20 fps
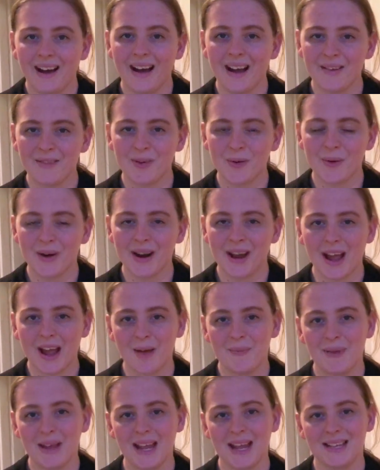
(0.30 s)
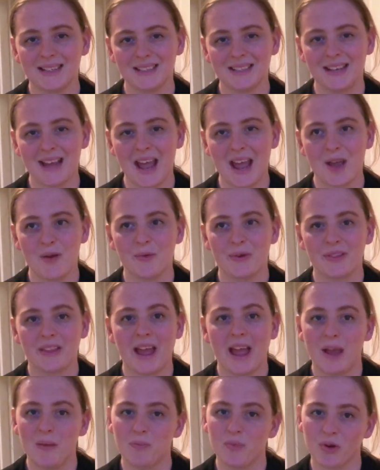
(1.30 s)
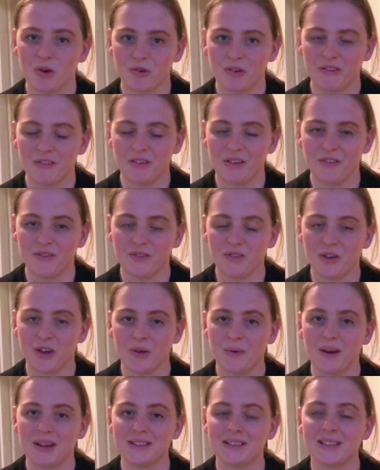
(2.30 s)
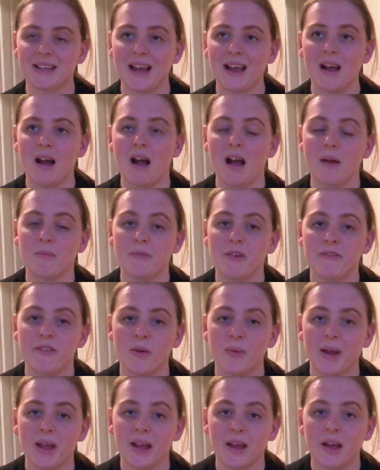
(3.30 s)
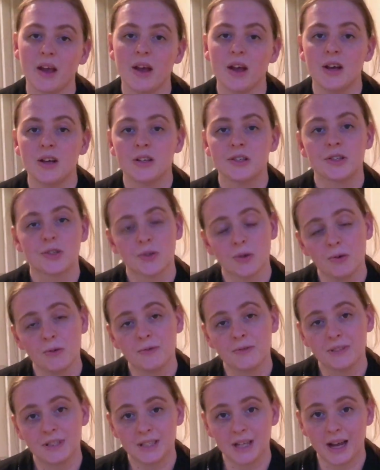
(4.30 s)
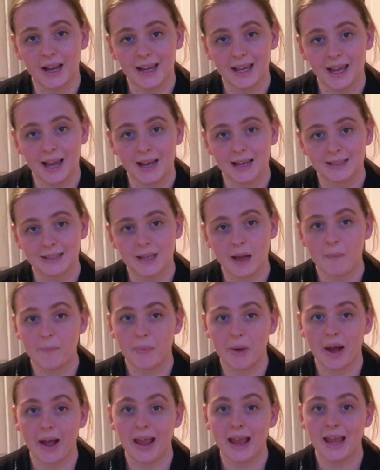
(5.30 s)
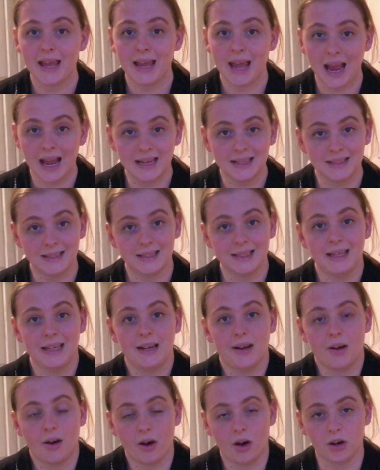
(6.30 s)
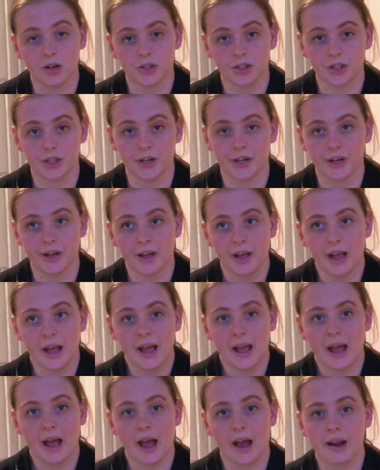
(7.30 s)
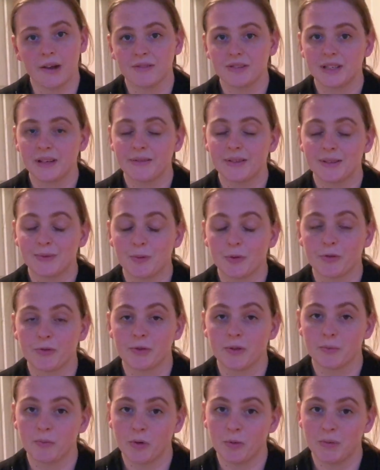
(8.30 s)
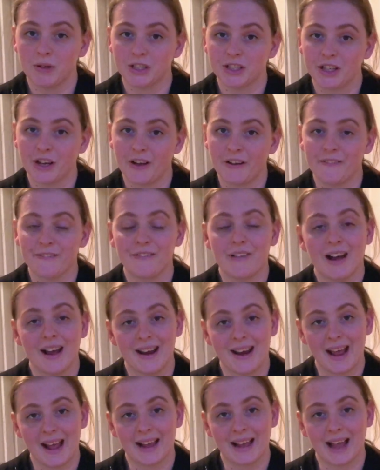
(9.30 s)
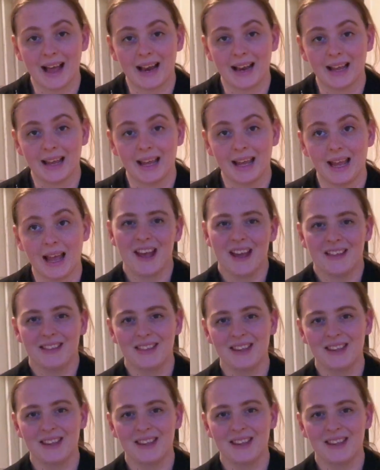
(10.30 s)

Hi everyone, I am here today with a book review for you, and today I am reviewing School for Psychics by Casey Archer. And I received this book from the publisher via NetGalley.